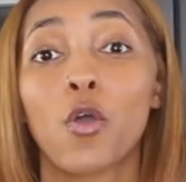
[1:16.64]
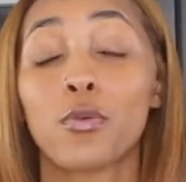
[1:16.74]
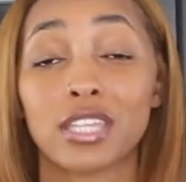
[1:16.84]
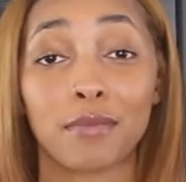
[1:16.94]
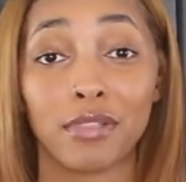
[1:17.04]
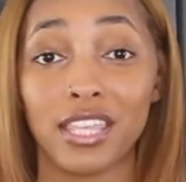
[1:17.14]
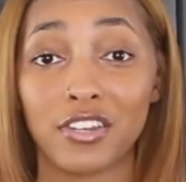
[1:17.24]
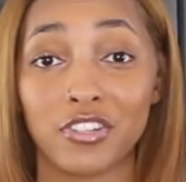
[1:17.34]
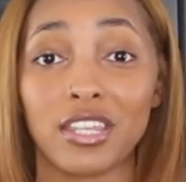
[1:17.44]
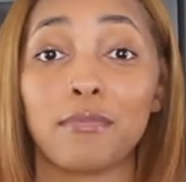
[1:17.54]
which I completely
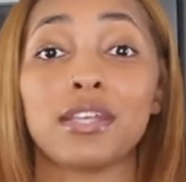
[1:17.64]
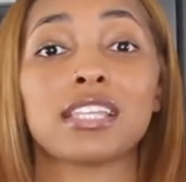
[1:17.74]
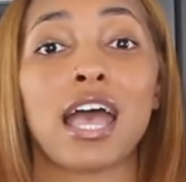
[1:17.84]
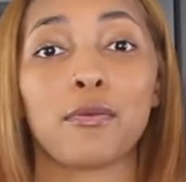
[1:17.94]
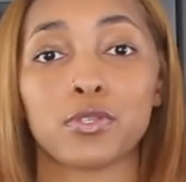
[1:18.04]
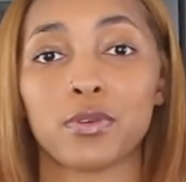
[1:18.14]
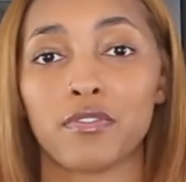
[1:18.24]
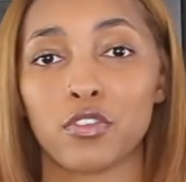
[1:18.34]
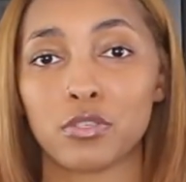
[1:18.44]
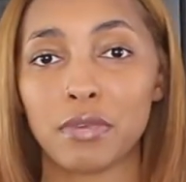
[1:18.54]
understand because I was one
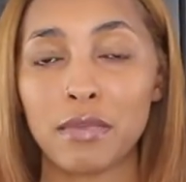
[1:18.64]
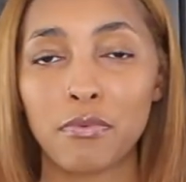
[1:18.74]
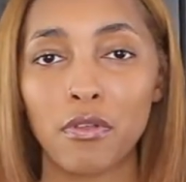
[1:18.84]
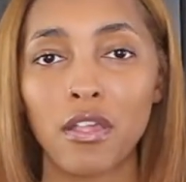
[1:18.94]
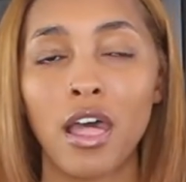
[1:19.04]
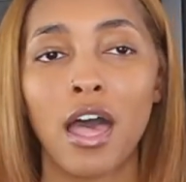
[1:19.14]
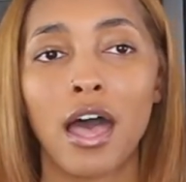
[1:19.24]
of those people.